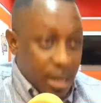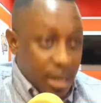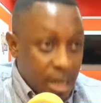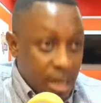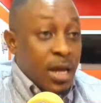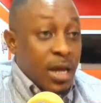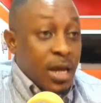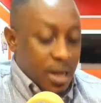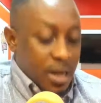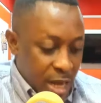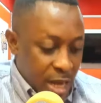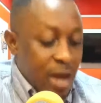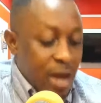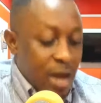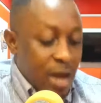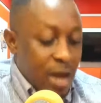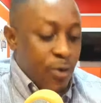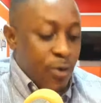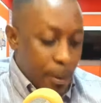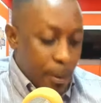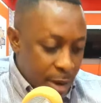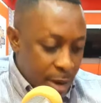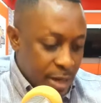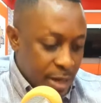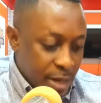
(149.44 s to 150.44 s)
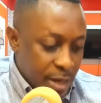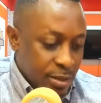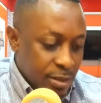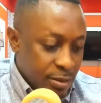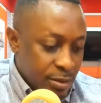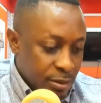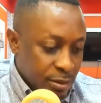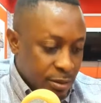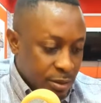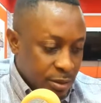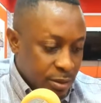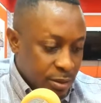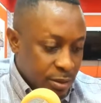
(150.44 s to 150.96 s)
Yaya Drahman.
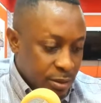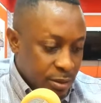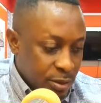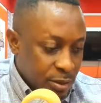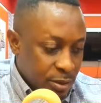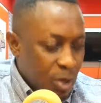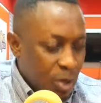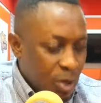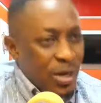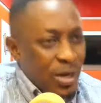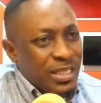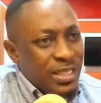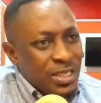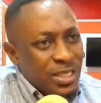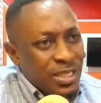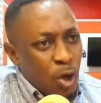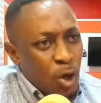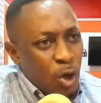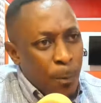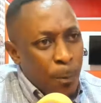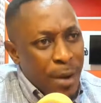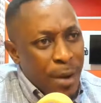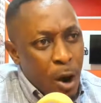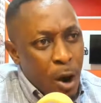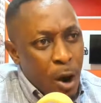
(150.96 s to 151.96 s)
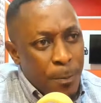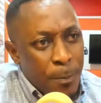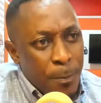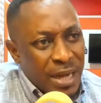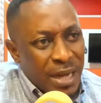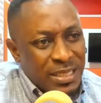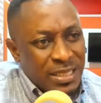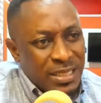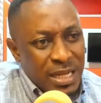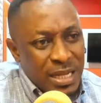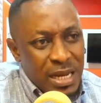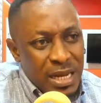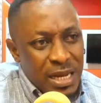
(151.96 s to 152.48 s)
On a thing, so I
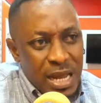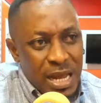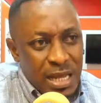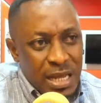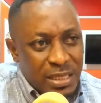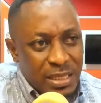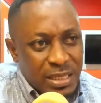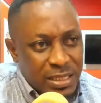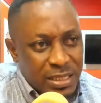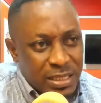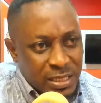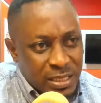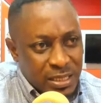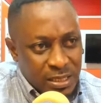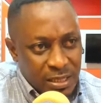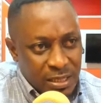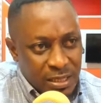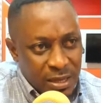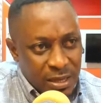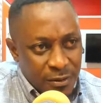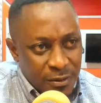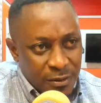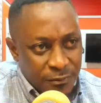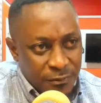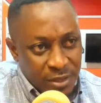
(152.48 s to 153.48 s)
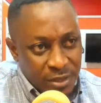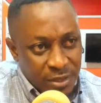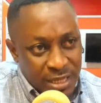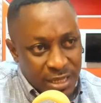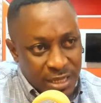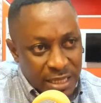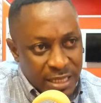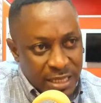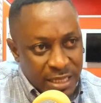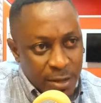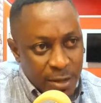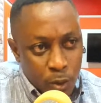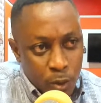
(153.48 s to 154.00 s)
pass it late
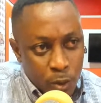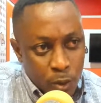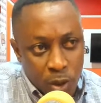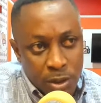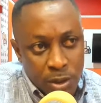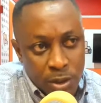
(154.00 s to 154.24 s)
fitness, because I'm